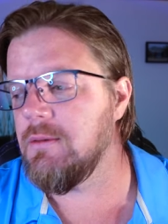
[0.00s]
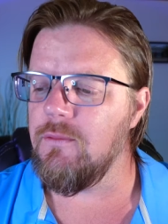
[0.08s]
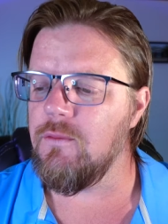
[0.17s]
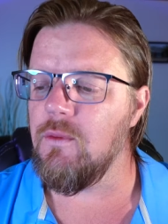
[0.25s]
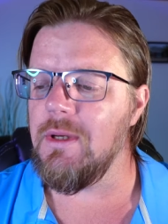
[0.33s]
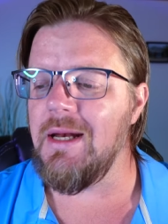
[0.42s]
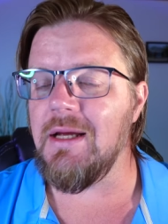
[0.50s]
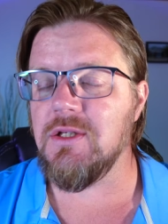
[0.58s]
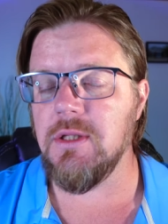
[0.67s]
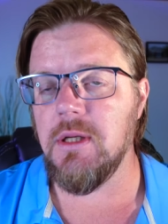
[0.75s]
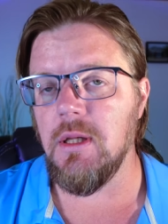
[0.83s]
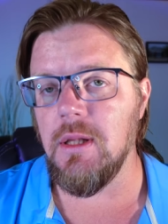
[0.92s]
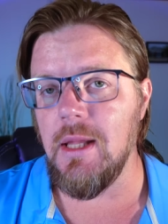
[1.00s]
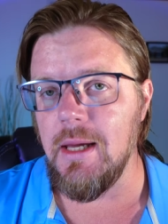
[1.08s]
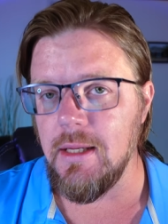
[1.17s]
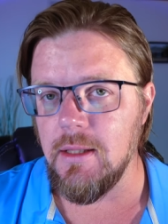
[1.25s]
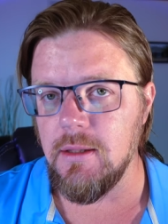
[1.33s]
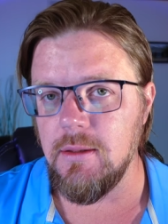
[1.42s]
So it actually
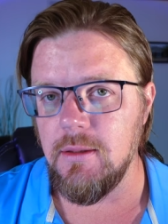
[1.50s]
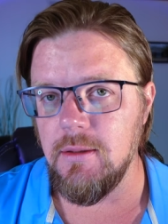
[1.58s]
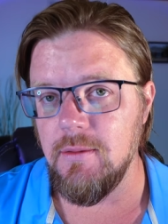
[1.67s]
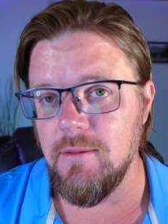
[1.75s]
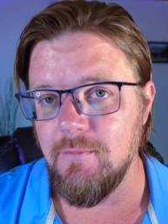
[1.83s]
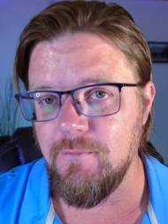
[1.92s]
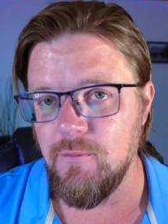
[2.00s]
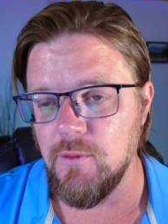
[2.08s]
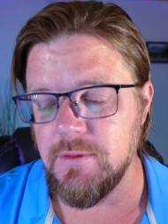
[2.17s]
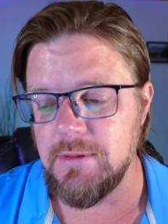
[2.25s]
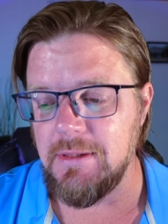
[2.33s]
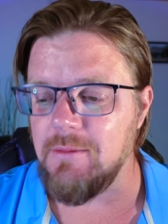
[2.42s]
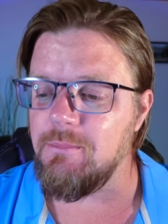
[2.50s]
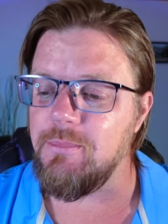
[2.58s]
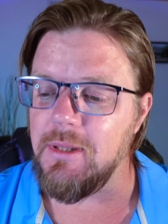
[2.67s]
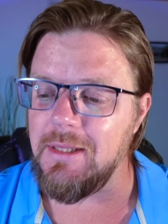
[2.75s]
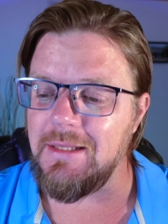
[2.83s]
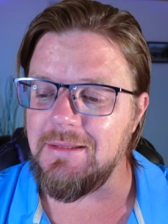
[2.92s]
collided the 14th,
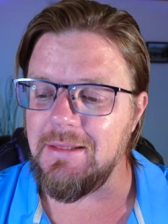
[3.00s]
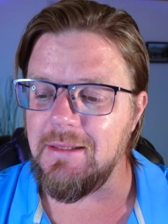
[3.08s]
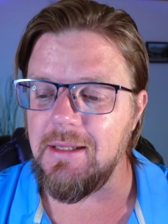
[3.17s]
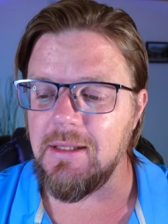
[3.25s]
but it didn't